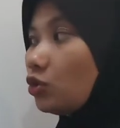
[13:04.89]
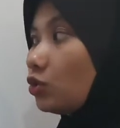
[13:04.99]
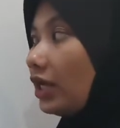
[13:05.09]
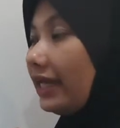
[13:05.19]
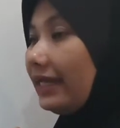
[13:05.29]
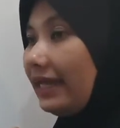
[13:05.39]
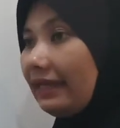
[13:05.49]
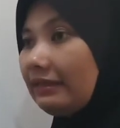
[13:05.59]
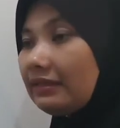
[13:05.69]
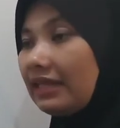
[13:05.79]
and
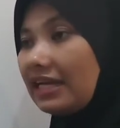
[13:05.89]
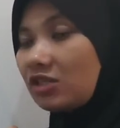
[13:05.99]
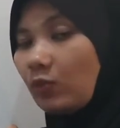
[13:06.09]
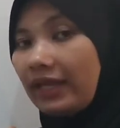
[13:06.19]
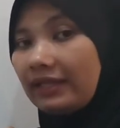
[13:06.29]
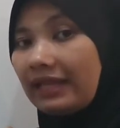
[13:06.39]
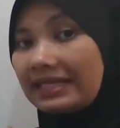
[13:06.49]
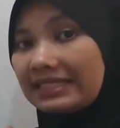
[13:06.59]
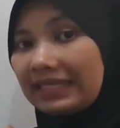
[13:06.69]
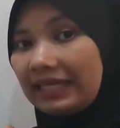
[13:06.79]
then next
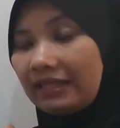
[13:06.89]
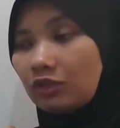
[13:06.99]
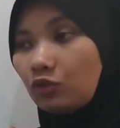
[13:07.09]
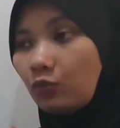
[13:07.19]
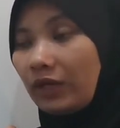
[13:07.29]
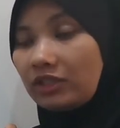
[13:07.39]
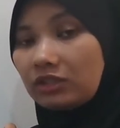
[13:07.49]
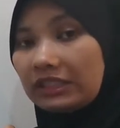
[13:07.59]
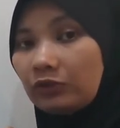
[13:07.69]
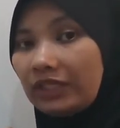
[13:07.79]
thing, what
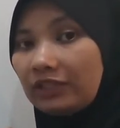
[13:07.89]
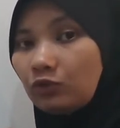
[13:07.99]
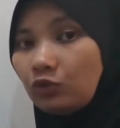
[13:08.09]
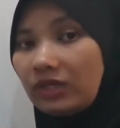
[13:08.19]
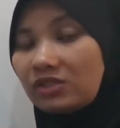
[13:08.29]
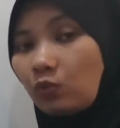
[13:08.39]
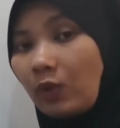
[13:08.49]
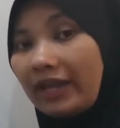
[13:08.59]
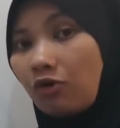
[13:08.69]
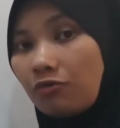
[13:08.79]
you need to do is
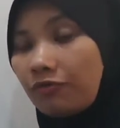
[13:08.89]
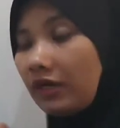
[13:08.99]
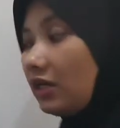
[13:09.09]
1 over.